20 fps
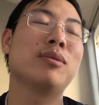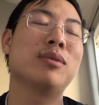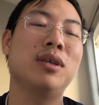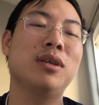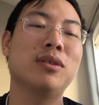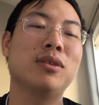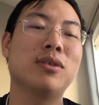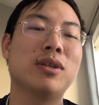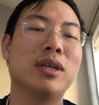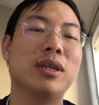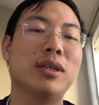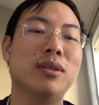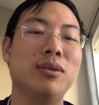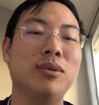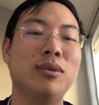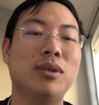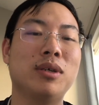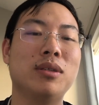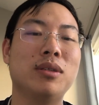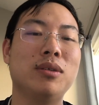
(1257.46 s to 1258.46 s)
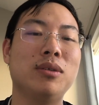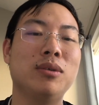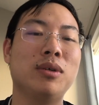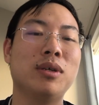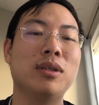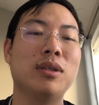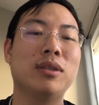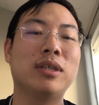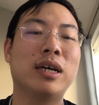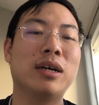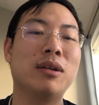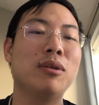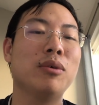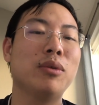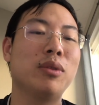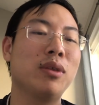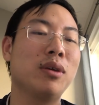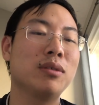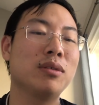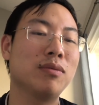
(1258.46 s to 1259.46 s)
the internet, you can download
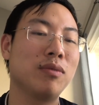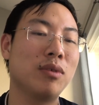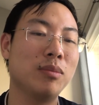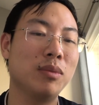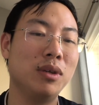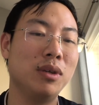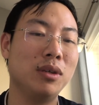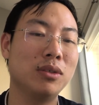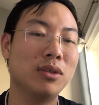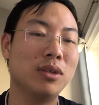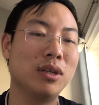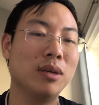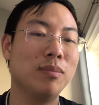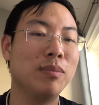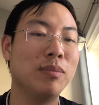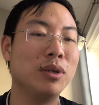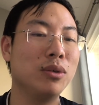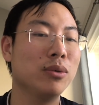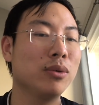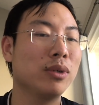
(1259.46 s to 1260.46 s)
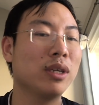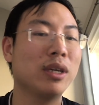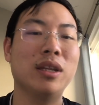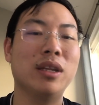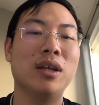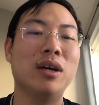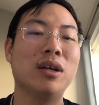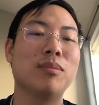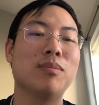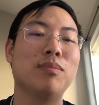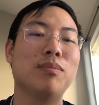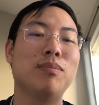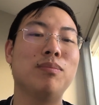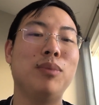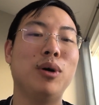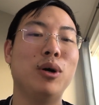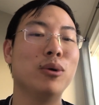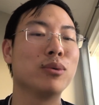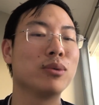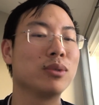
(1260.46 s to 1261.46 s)
things from the internet, but you cannot
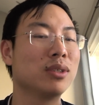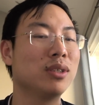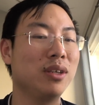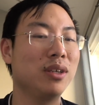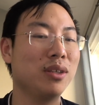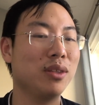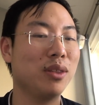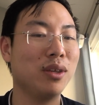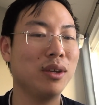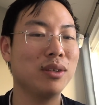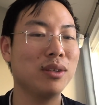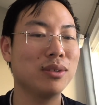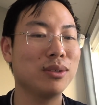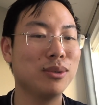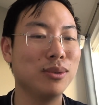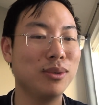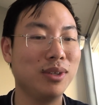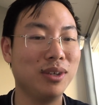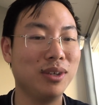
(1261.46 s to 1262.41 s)
posting things to the